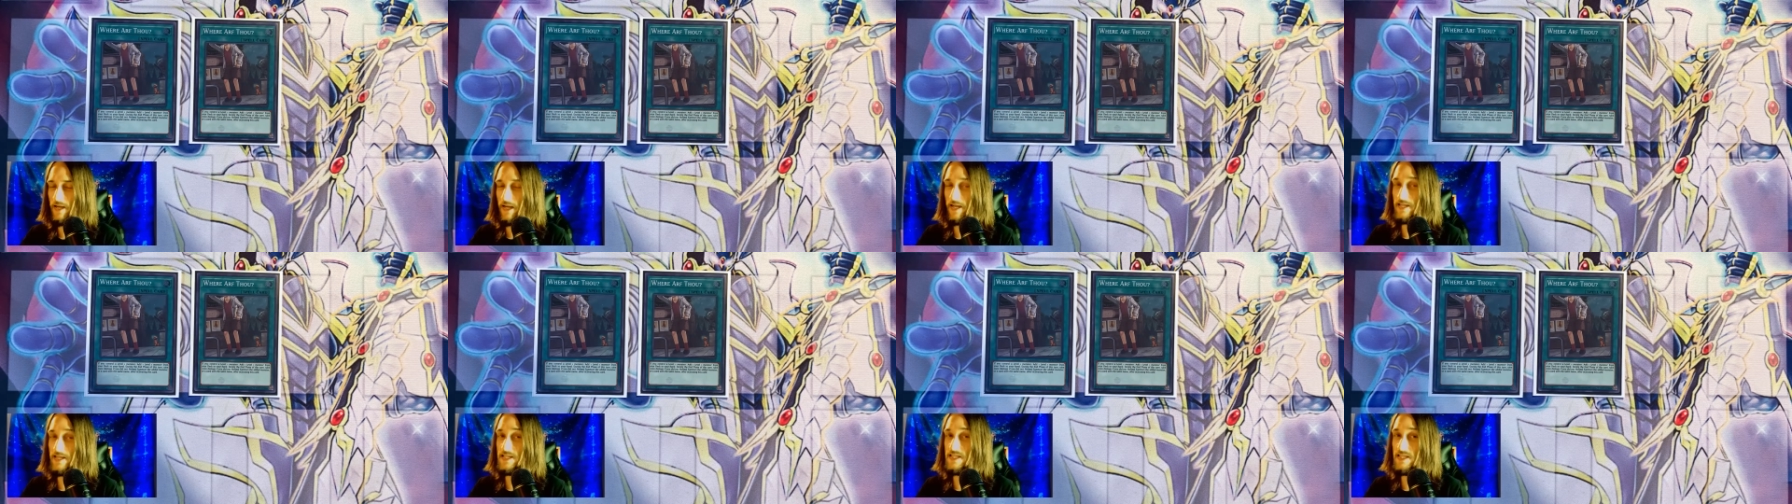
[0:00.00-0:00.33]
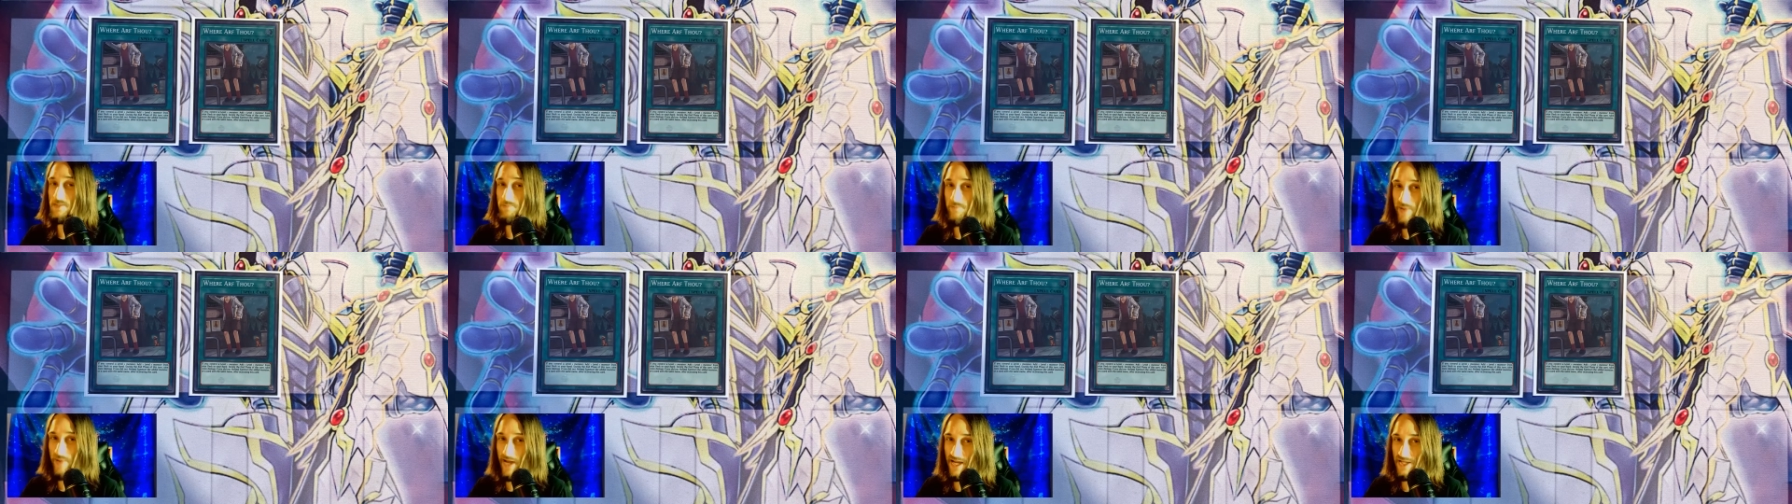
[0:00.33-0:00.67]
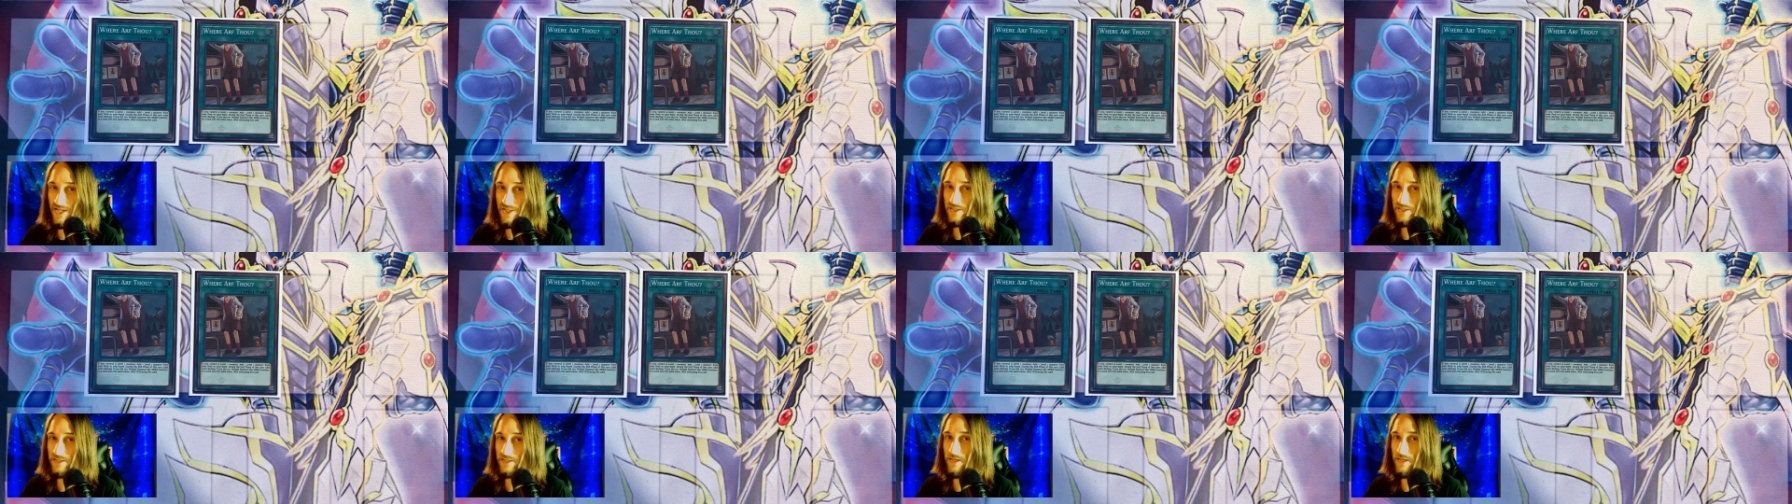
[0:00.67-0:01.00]

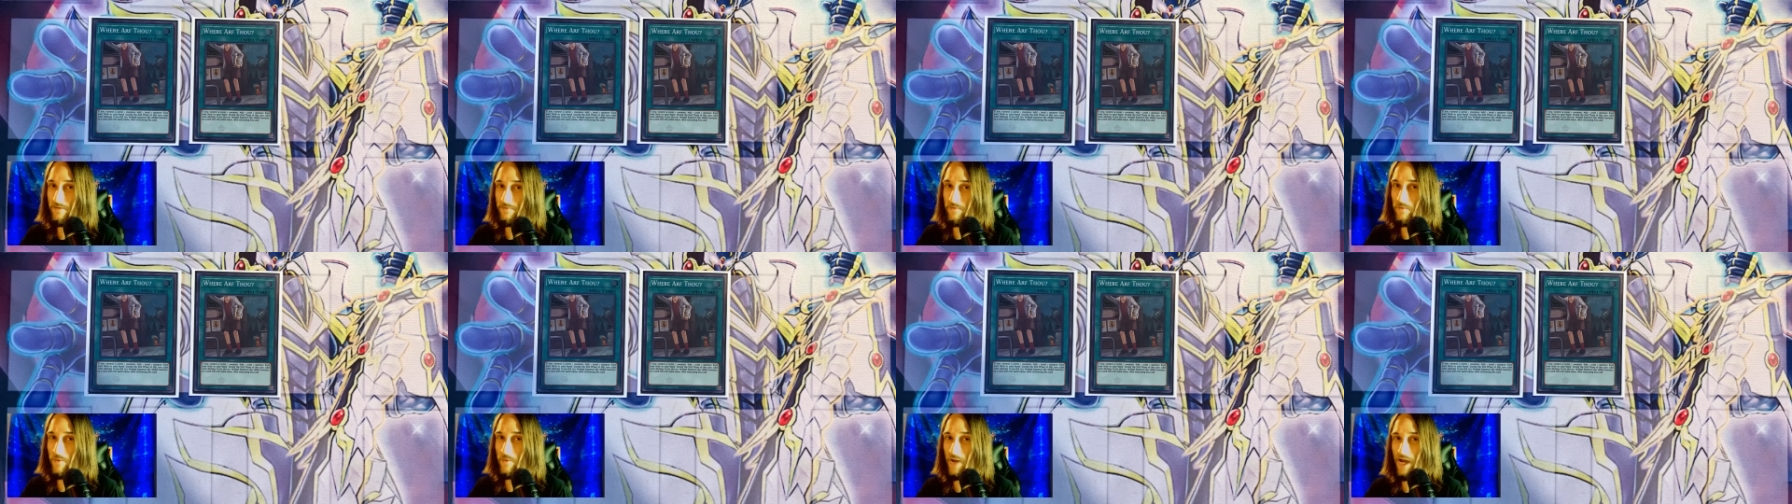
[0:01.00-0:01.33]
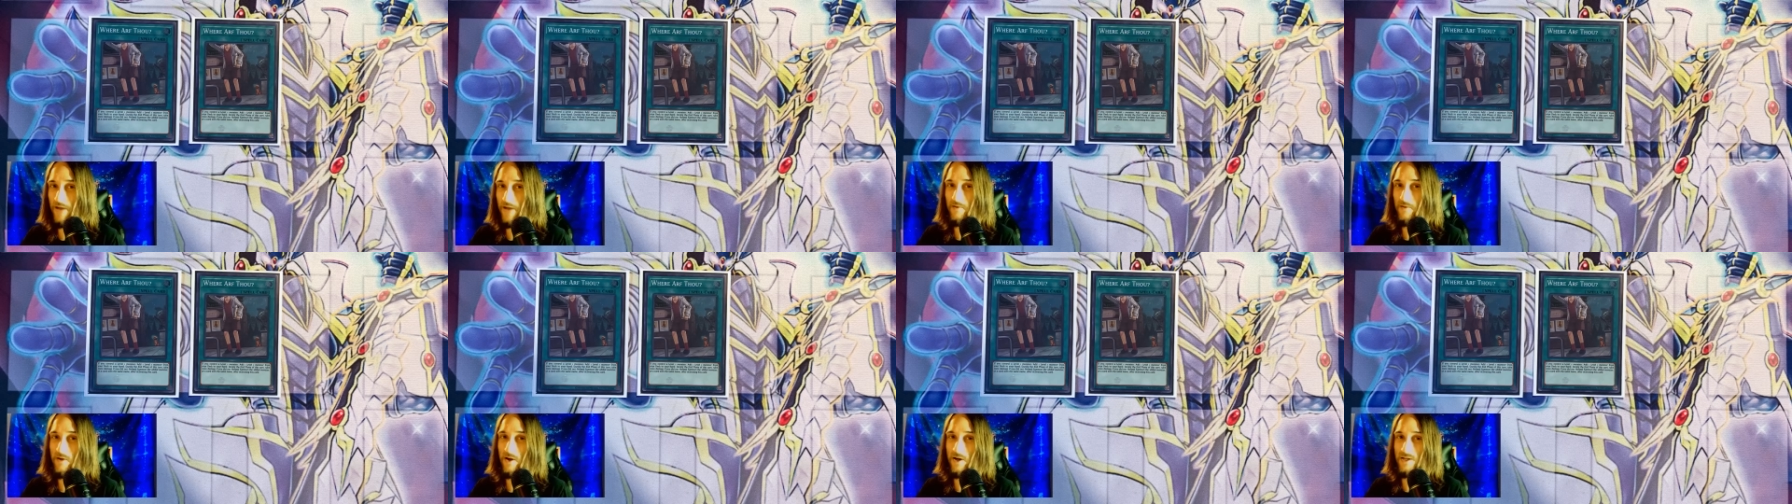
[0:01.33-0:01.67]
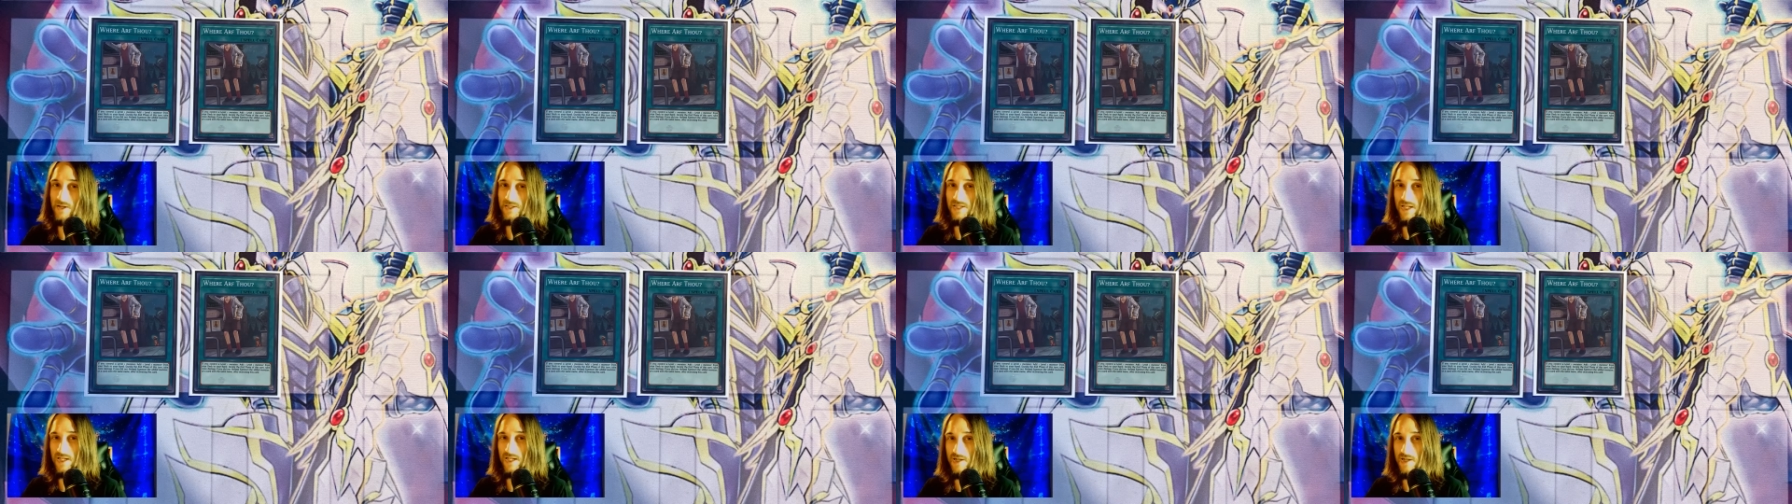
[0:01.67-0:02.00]
Especially if you have
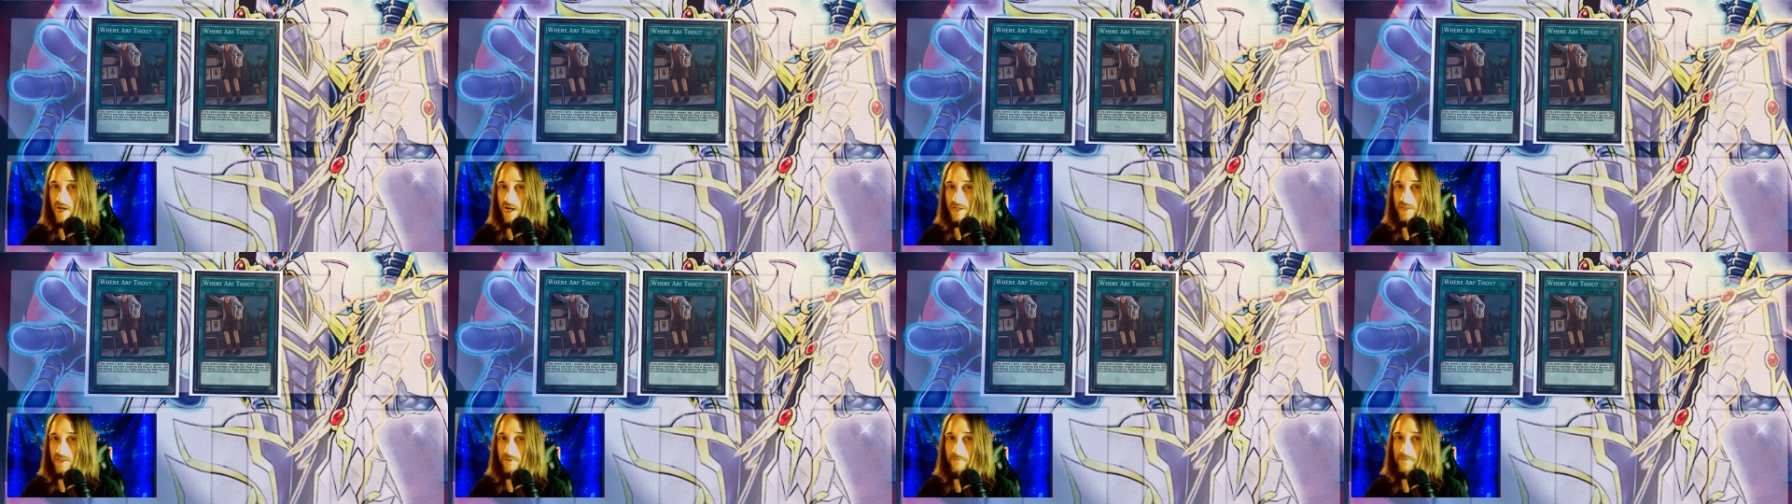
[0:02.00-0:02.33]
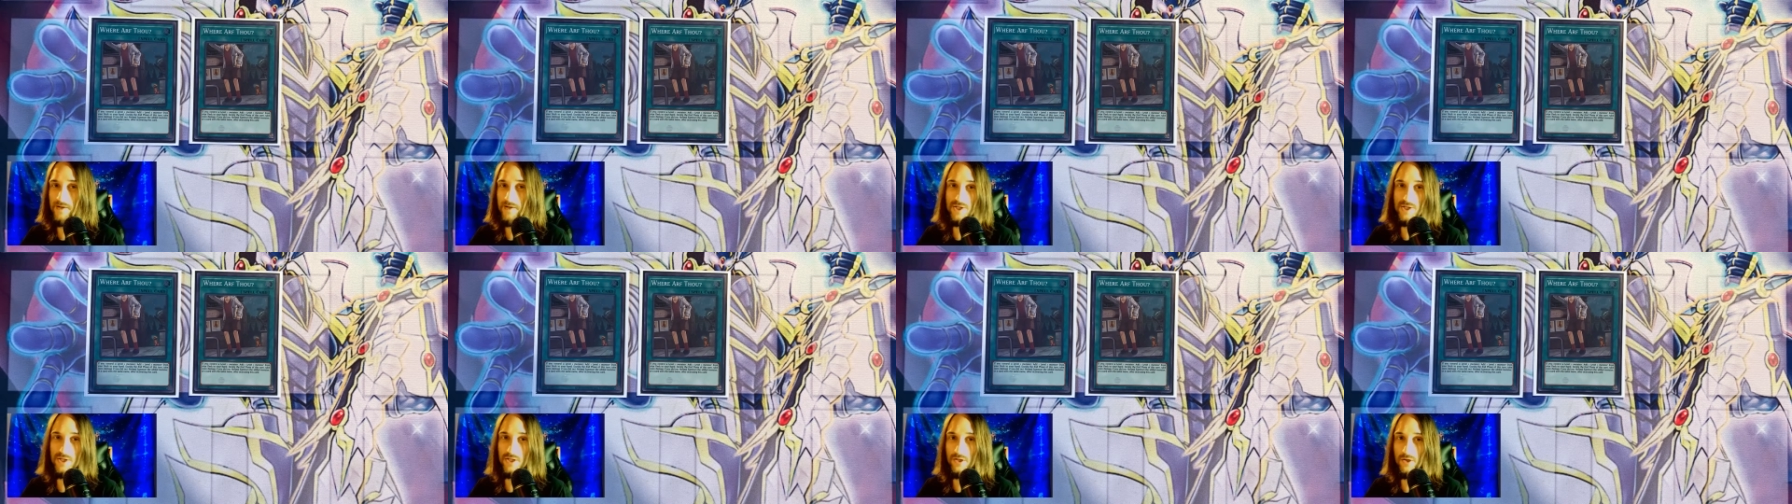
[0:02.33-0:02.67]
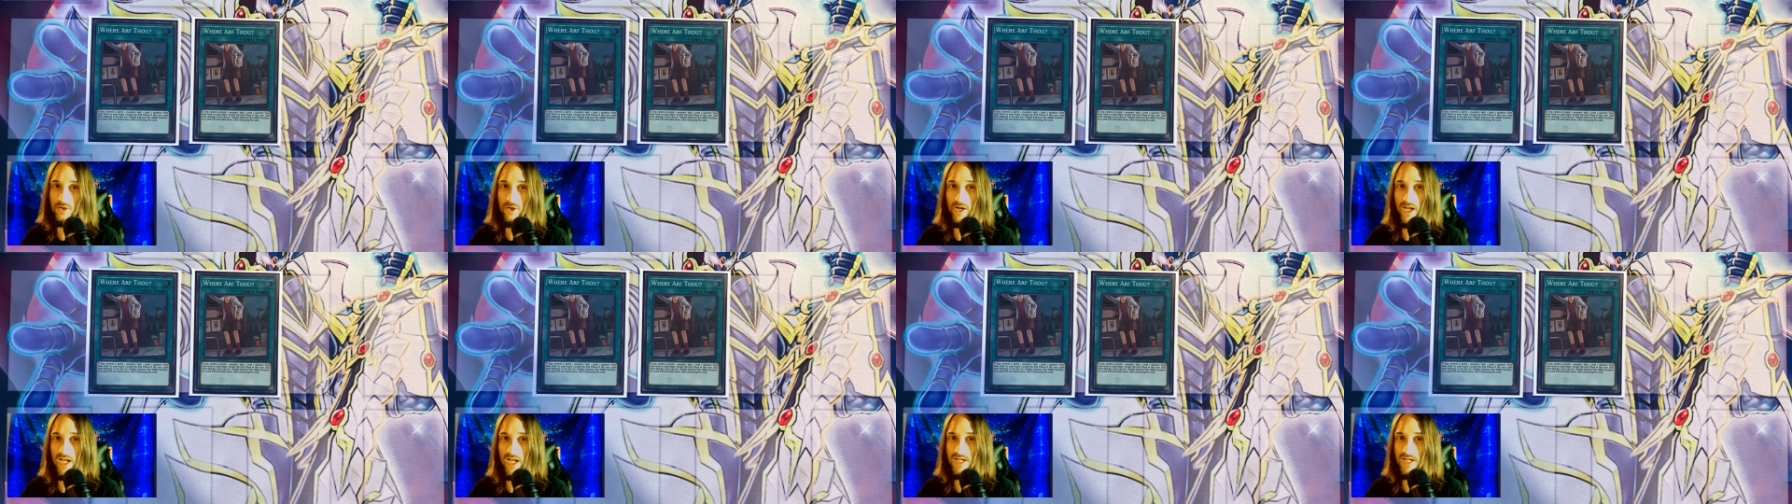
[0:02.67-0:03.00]
cards like Noctovision in
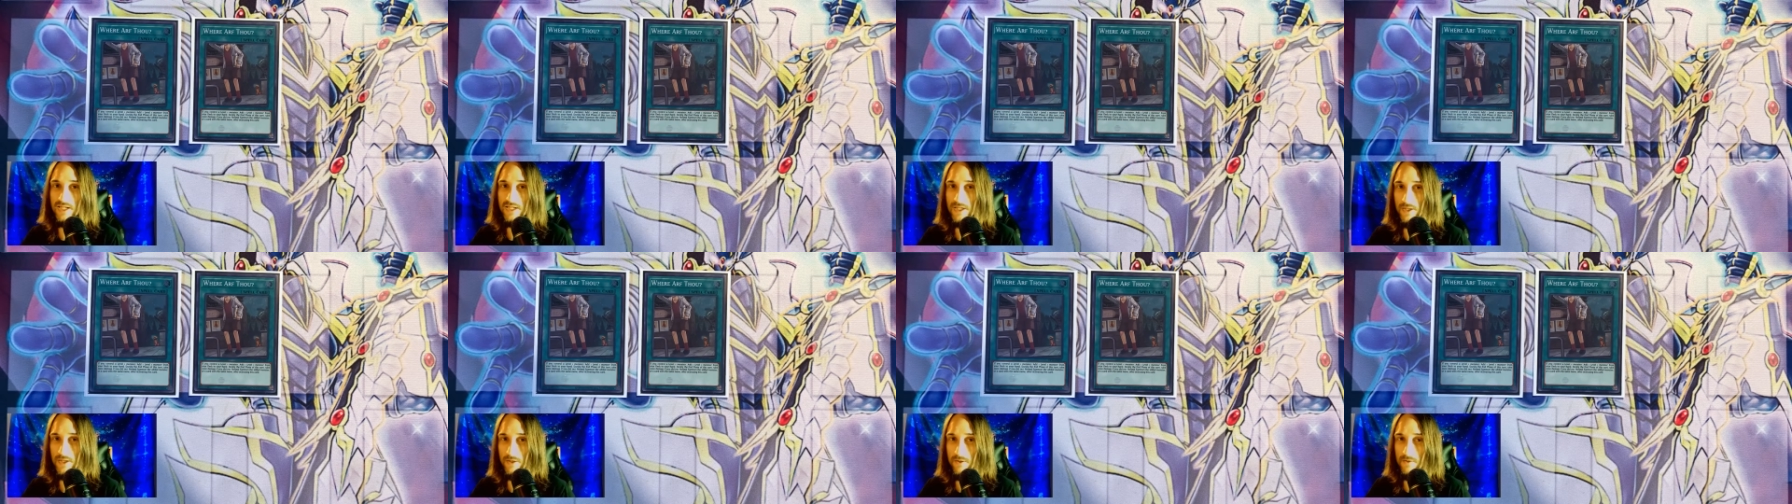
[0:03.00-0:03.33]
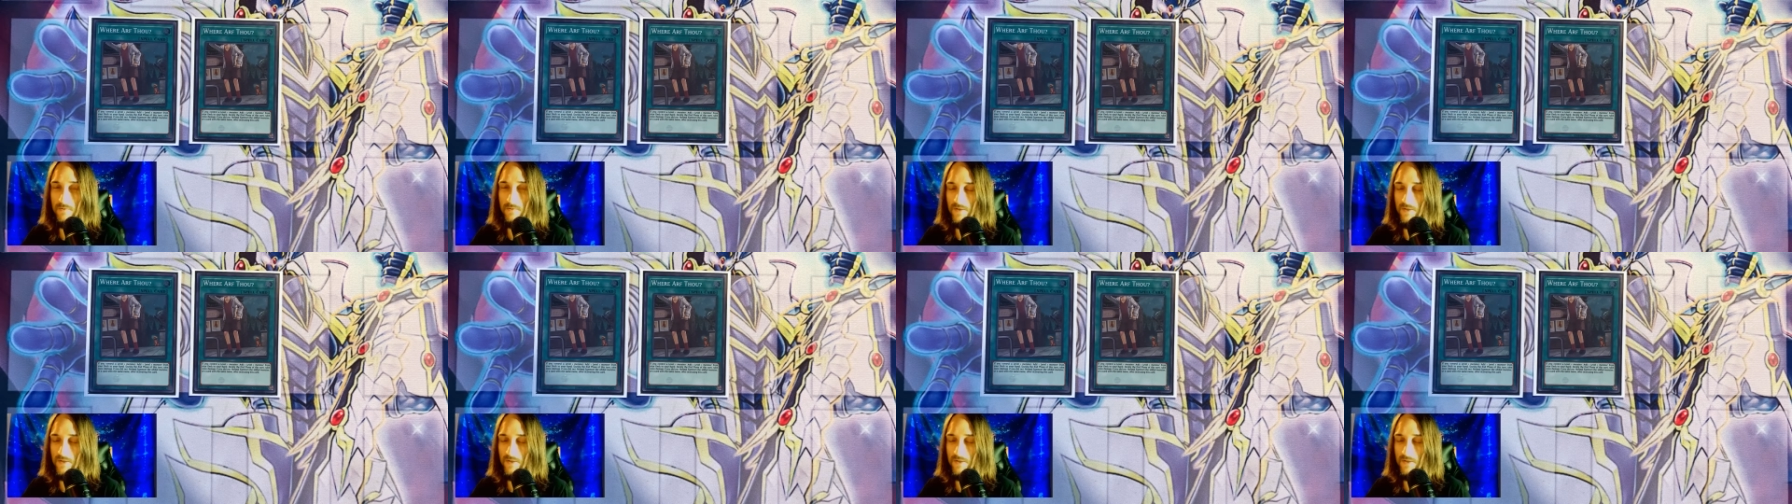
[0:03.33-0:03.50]
your hand too,